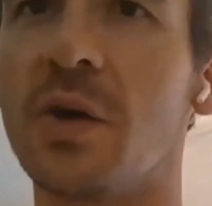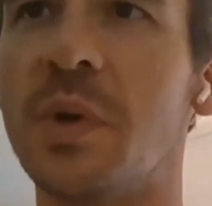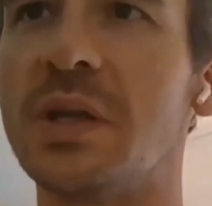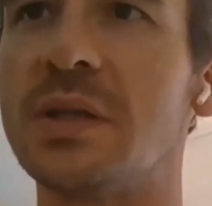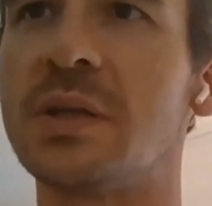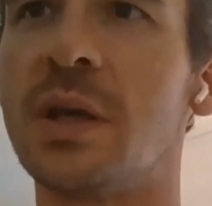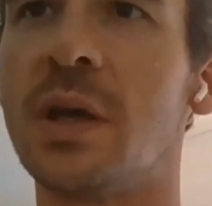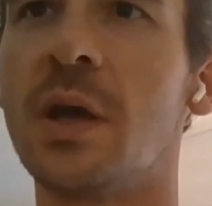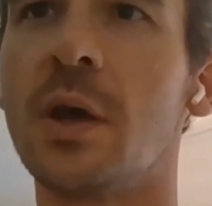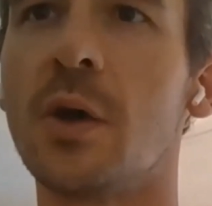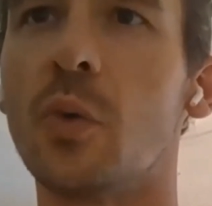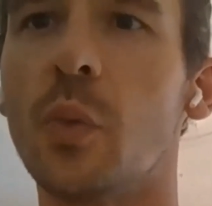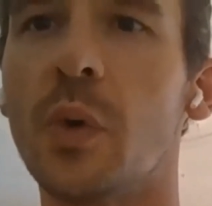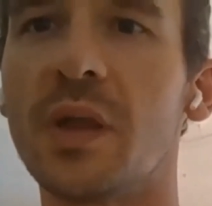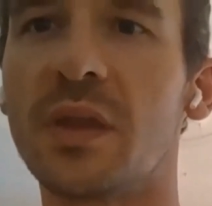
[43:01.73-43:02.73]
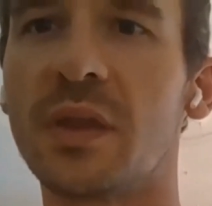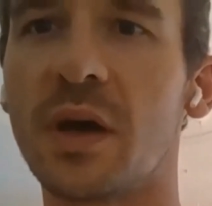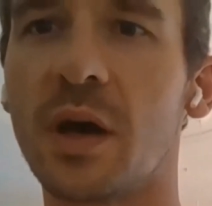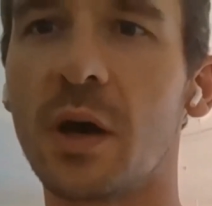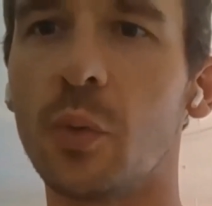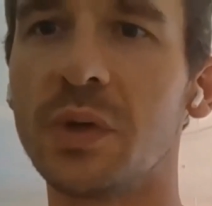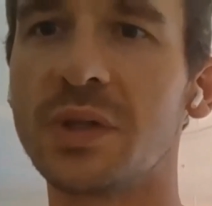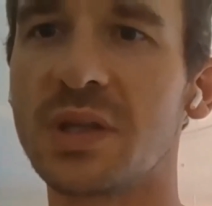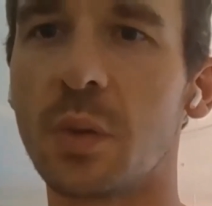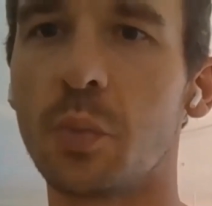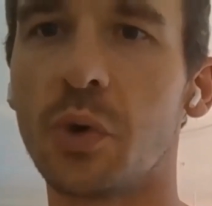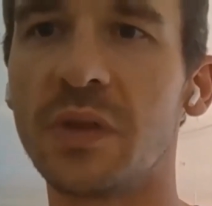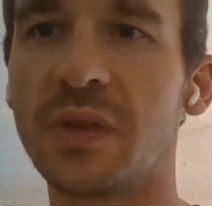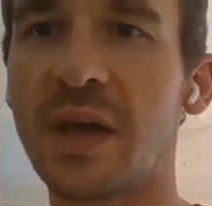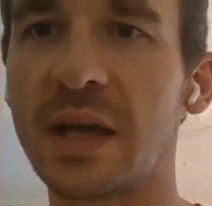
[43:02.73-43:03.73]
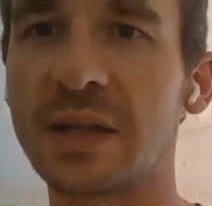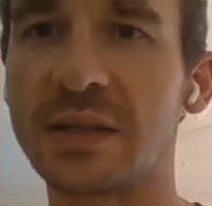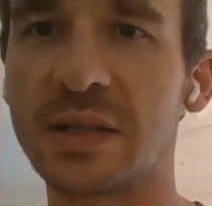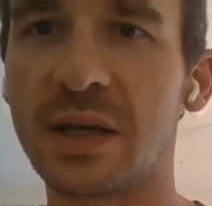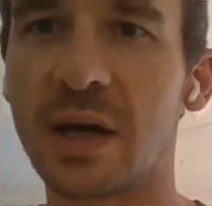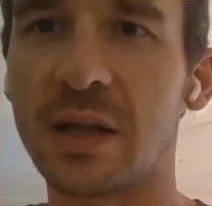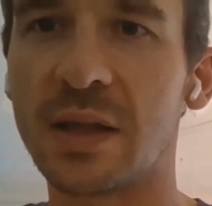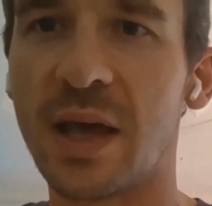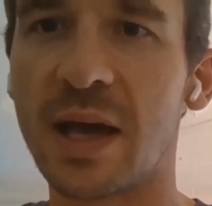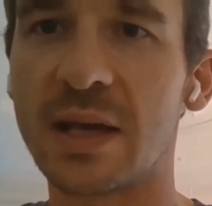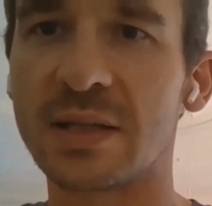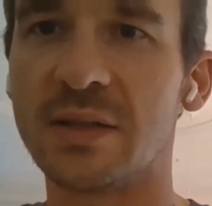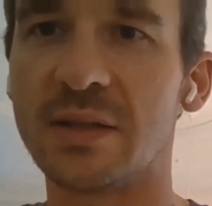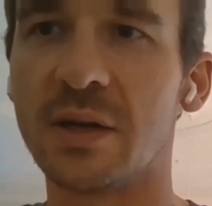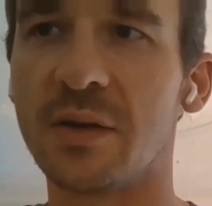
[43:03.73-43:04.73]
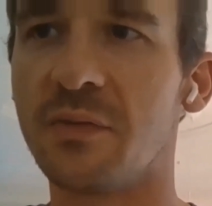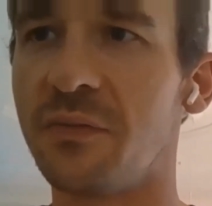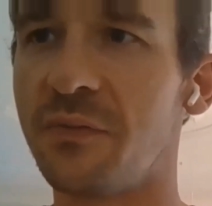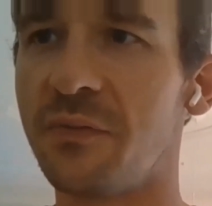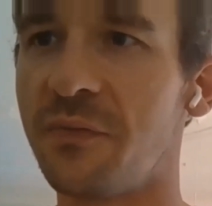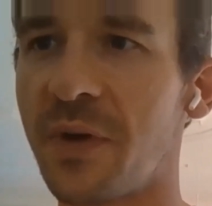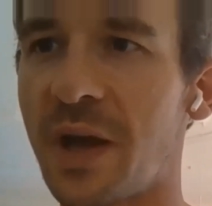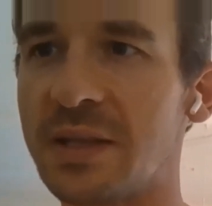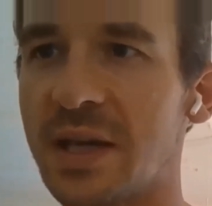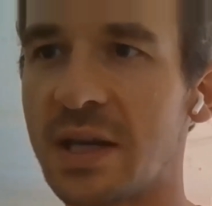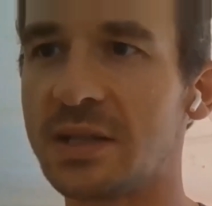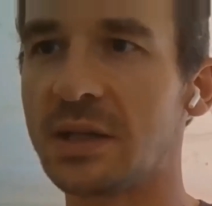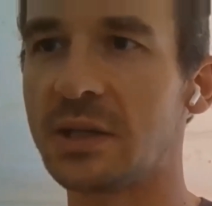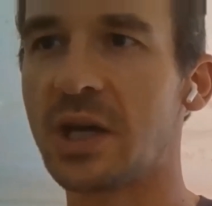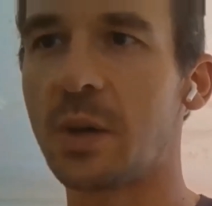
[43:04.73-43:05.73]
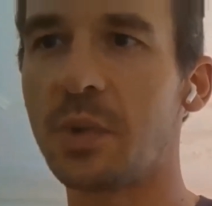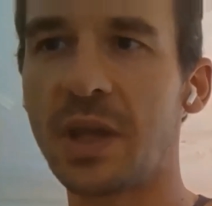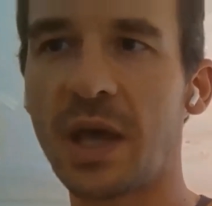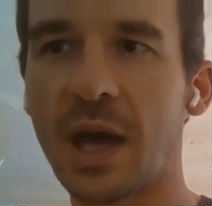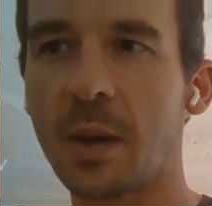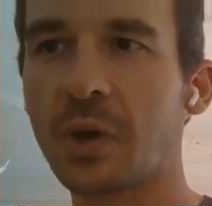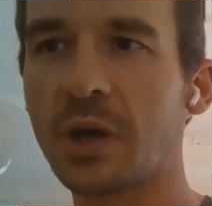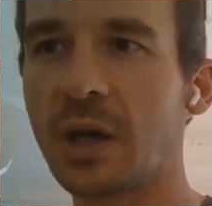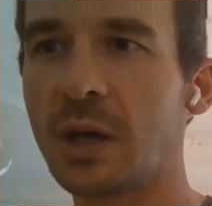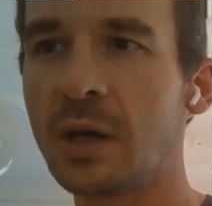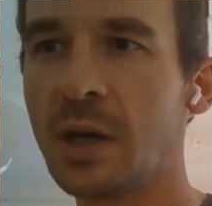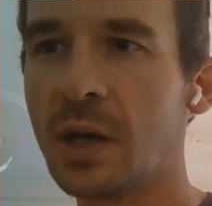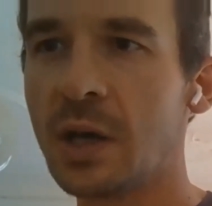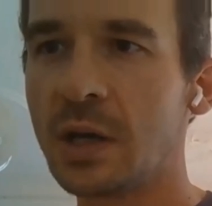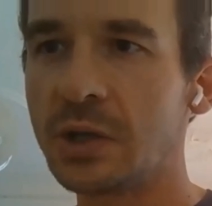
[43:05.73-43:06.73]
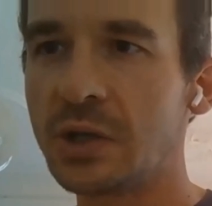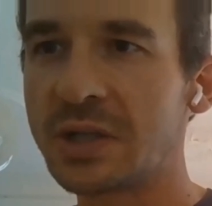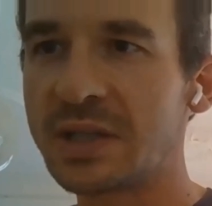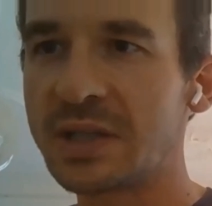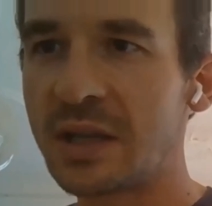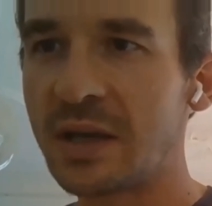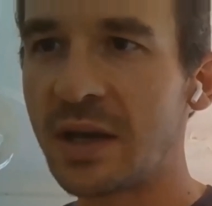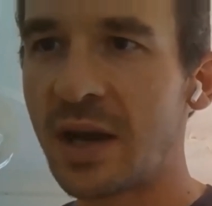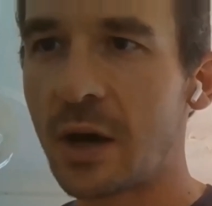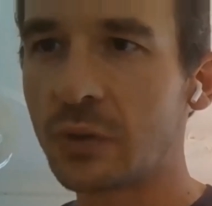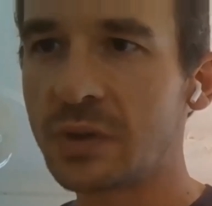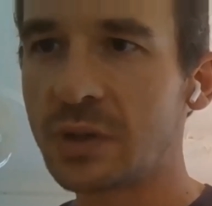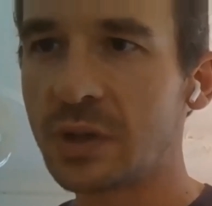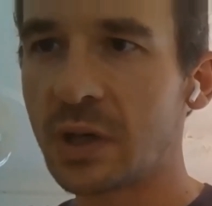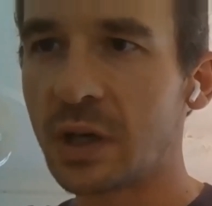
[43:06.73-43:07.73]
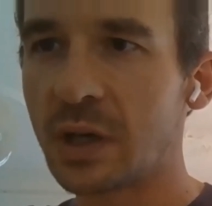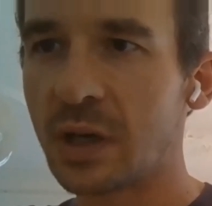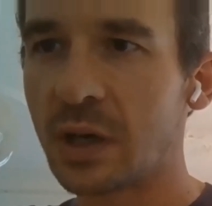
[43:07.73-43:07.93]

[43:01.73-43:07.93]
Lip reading: environment with someone that has done a fantastic job in that. I'm gonna just send it out,